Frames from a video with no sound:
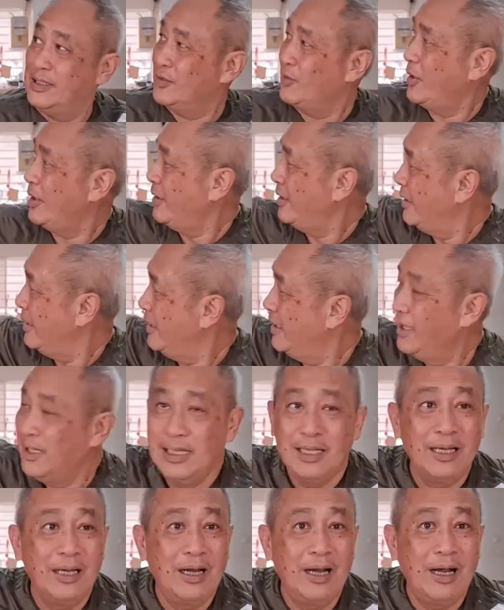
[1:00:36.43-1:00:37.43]
this one,
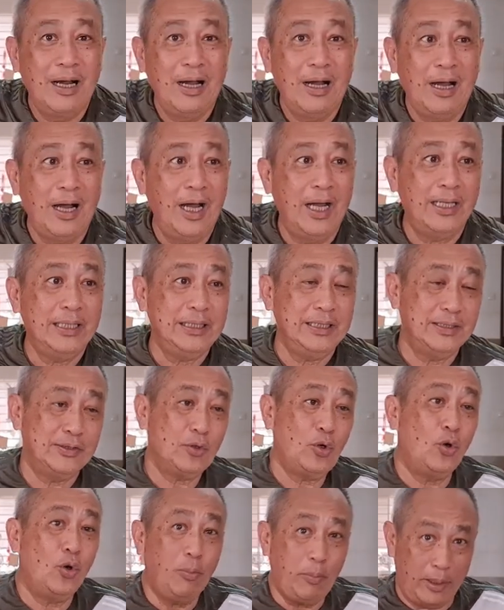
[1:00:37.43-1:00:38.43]
right? It's
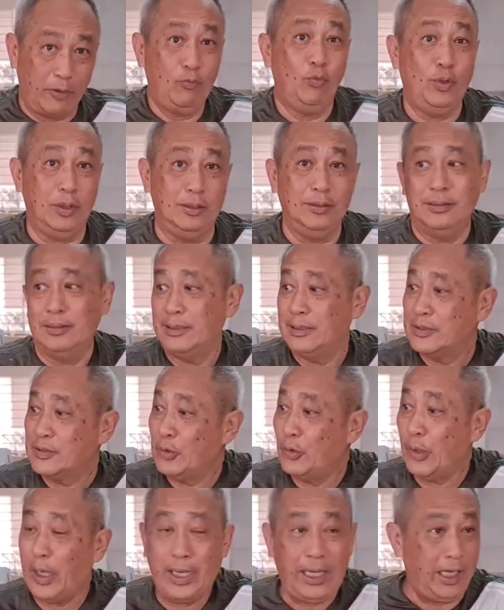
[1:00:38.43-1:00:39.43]
all my work.
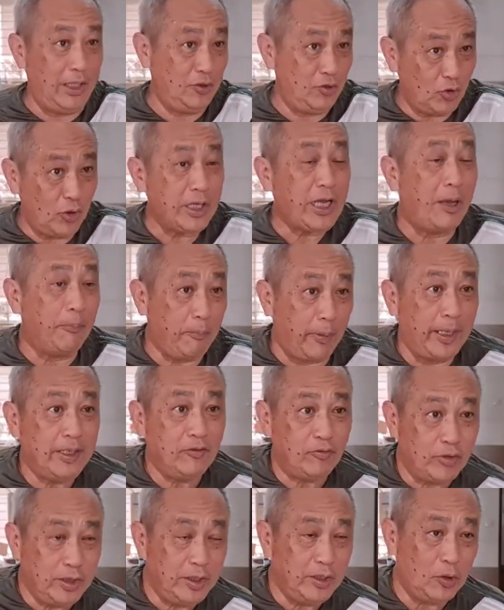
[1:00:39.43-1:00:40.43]
So I enjoy
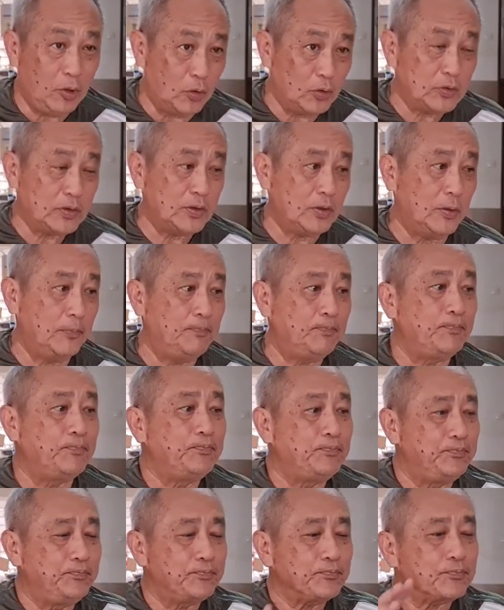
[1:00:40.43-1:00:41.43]
carpentry also.
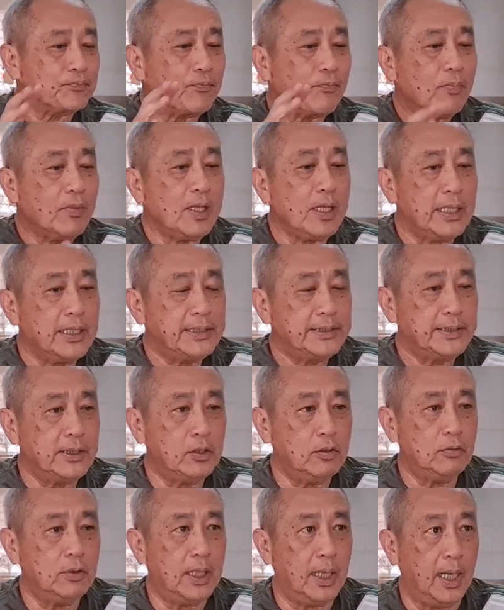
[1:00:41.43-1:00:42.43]

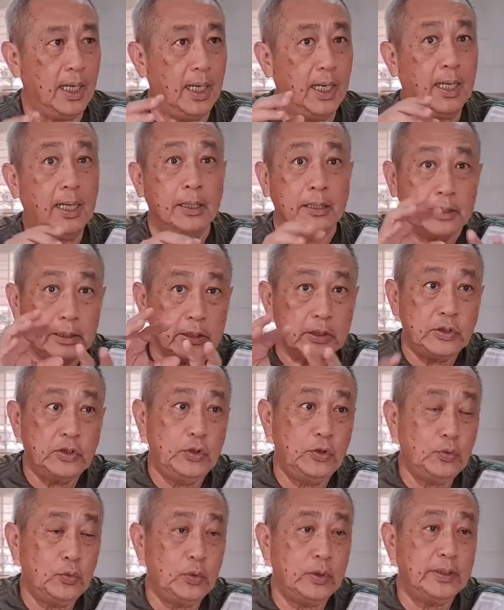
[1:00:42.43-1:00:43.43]
So
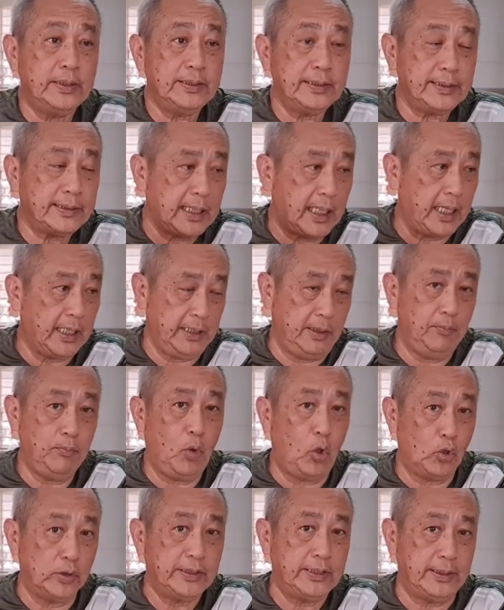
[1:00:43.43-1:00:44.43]
childrens are
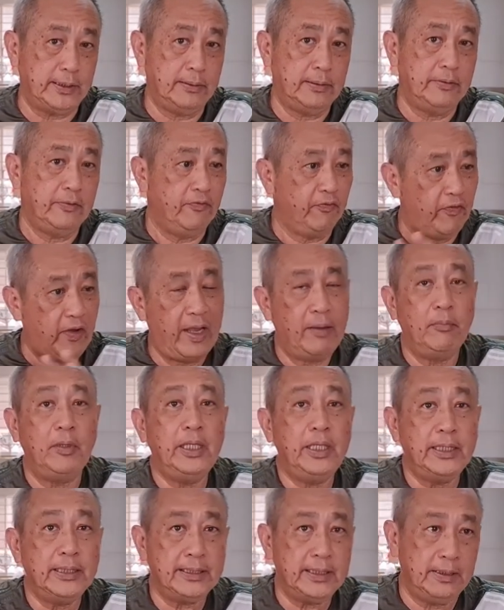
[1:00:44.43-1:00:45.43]
important.
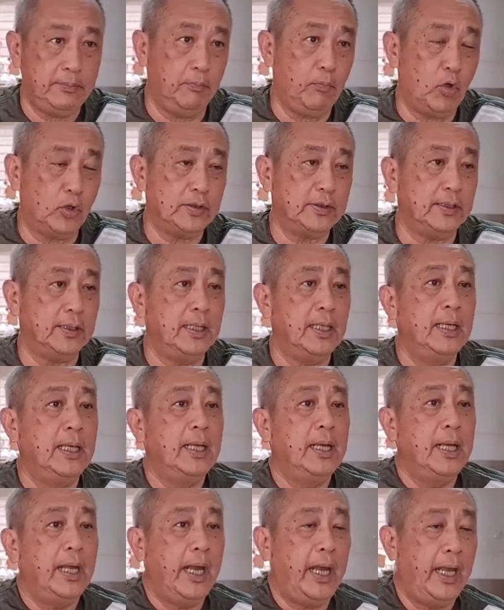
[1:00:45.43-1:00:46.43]
Family is important.
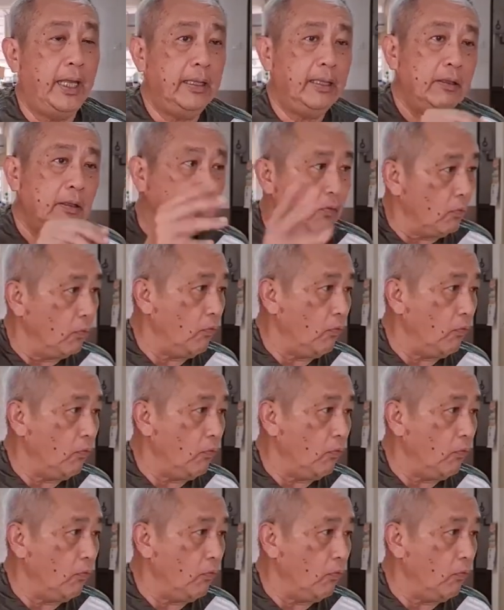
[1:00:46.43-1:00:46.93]
And